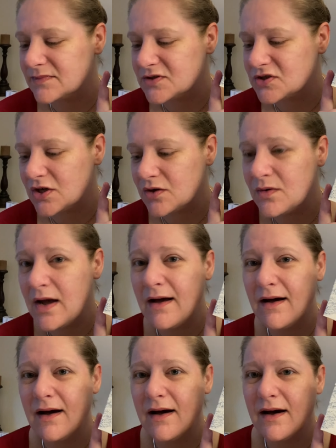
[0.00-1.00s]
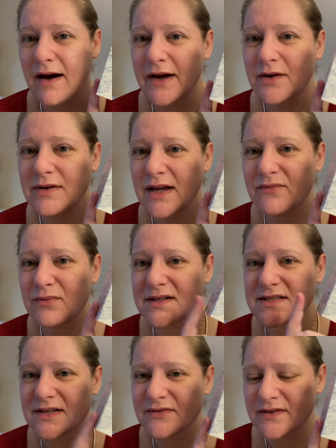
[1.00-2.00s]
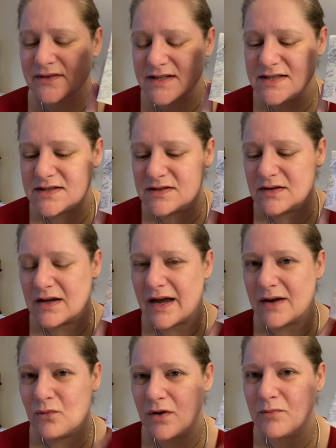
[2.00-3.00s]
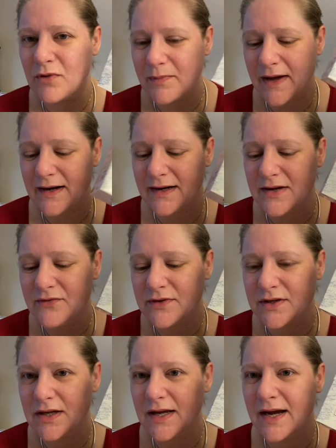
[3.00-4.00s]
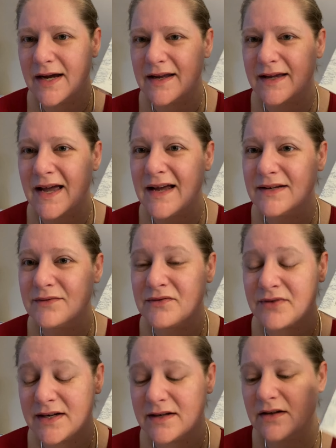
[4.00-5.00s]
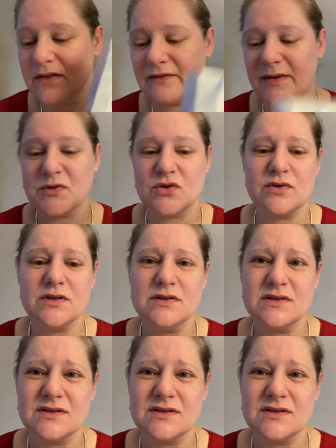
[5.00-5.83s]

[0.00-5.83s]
So I only have what's left in this and one more bag left, and I can't even find it on the web store.